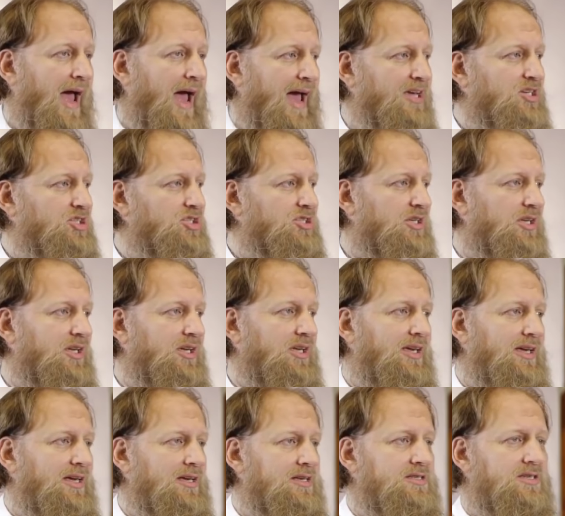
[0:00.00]

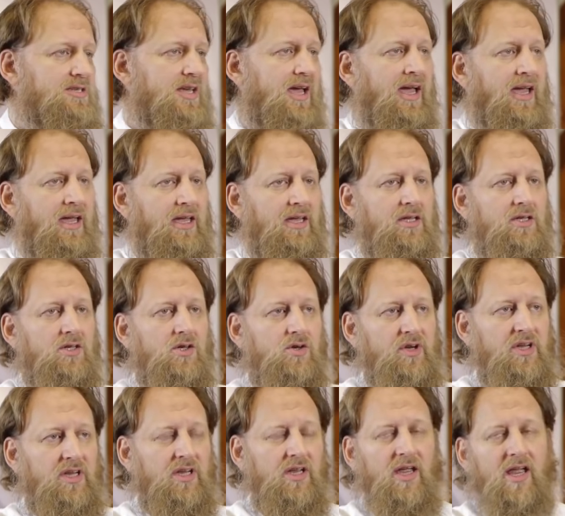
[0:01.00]
actually is a
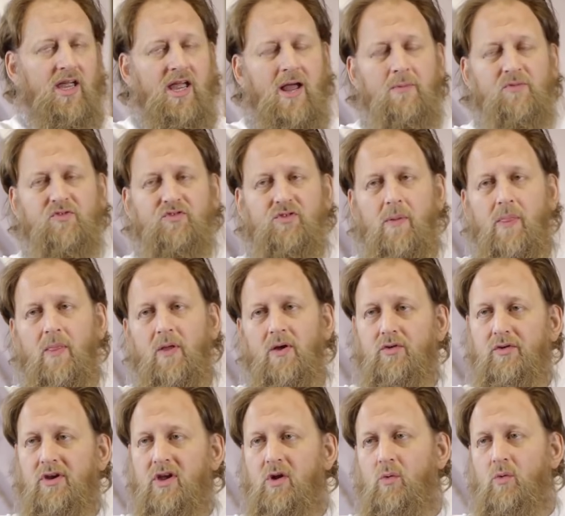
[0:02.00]
Greek, it comes from the
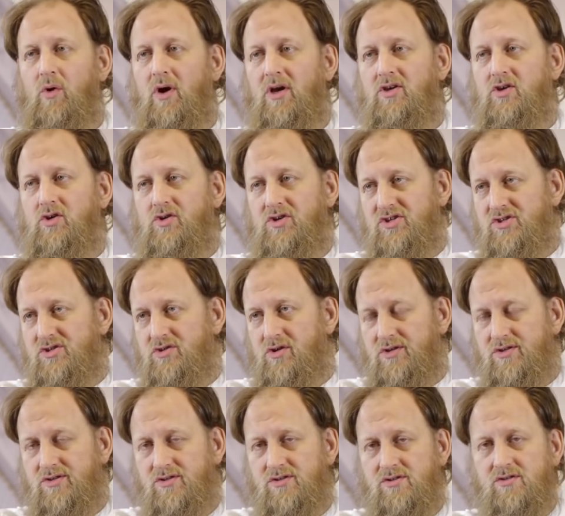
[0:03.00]
Greek word
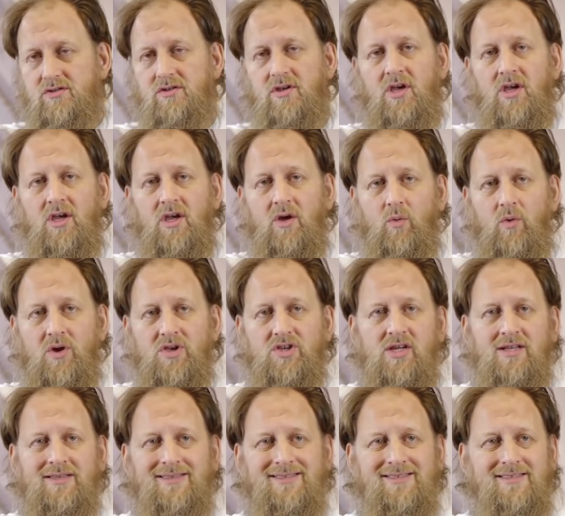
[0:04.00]
Christos,
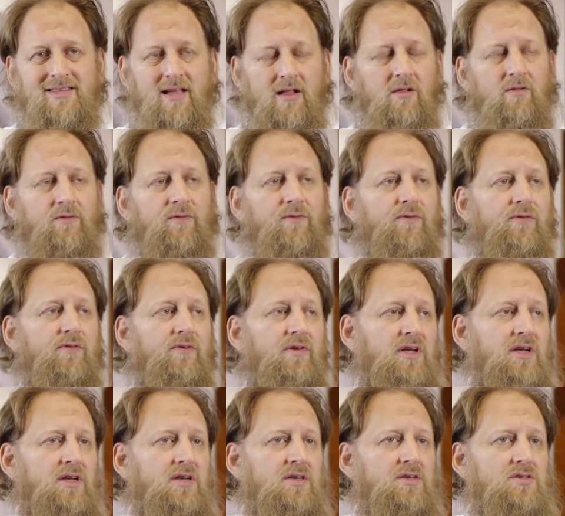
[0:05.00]
which itself
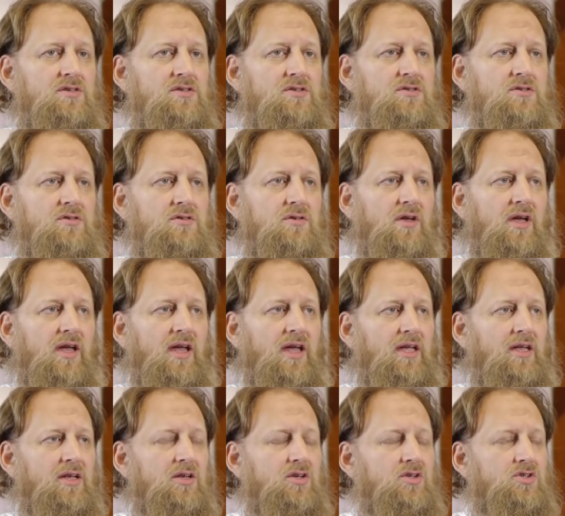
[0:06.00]
is
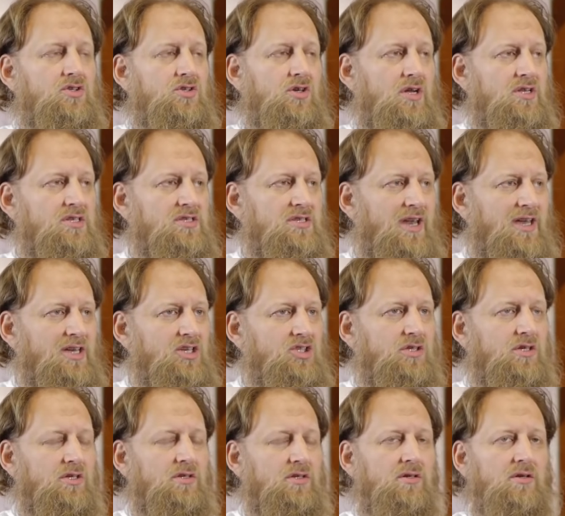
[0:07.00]
a
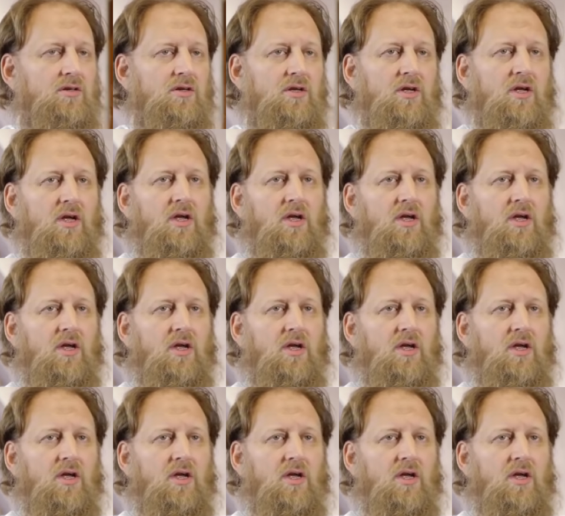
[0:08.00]
translation